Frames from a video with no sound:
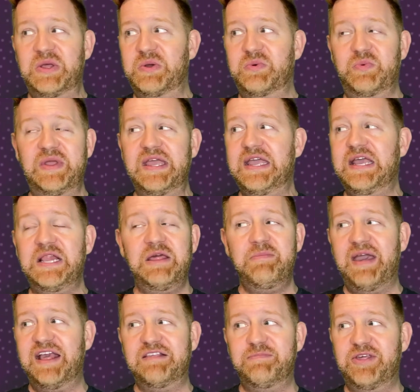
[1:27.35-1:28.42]
Really
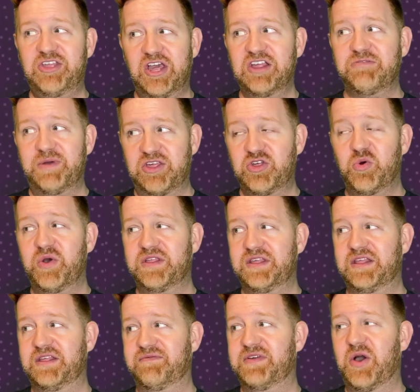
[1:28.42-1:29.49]
makes me judge my
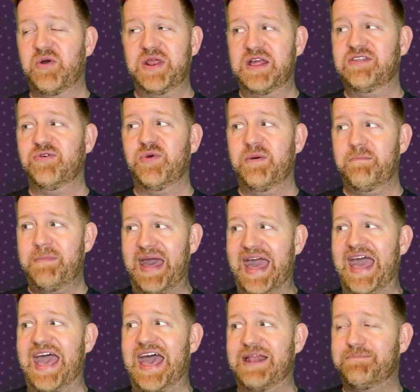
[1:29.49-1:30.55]
choices of going into a
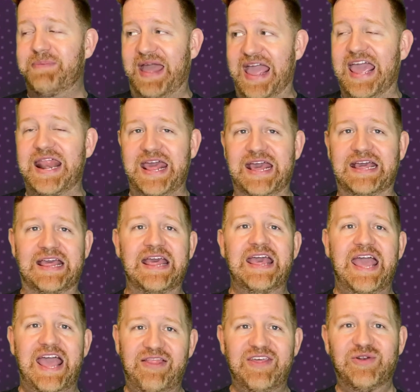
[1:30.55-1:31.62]
mad panic
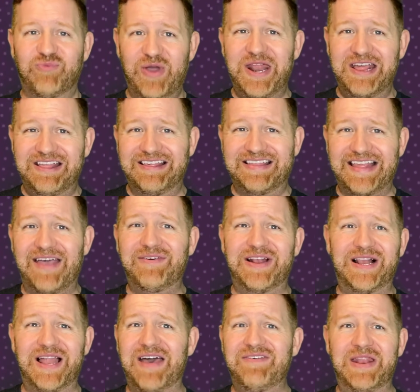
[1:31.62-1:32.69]
and then running to seven
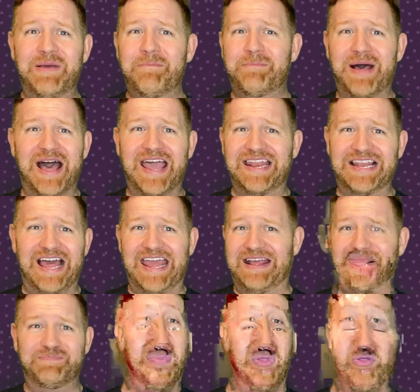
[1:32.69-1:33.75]
eleven and buying like
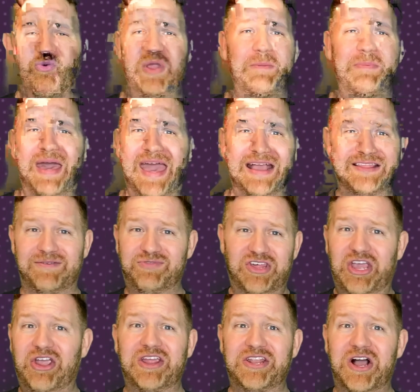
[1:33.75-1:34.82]
three packs of
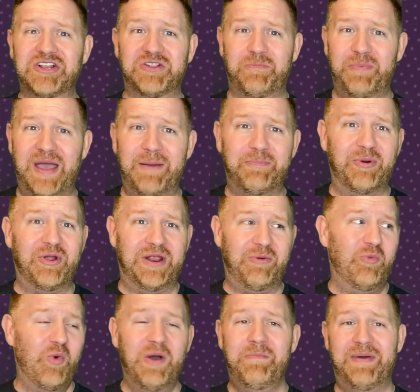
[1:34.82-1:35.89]
cherry Doctor Pepper
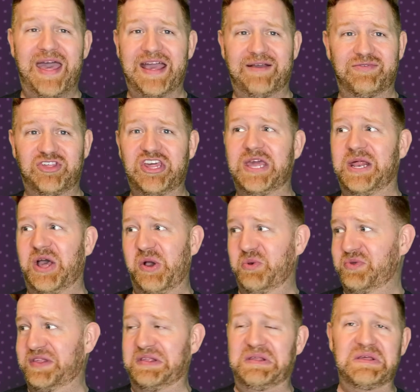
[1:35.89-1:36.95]
and one bag of
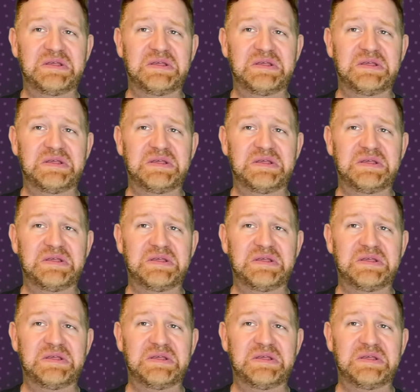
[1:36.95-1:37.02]
Cheetos.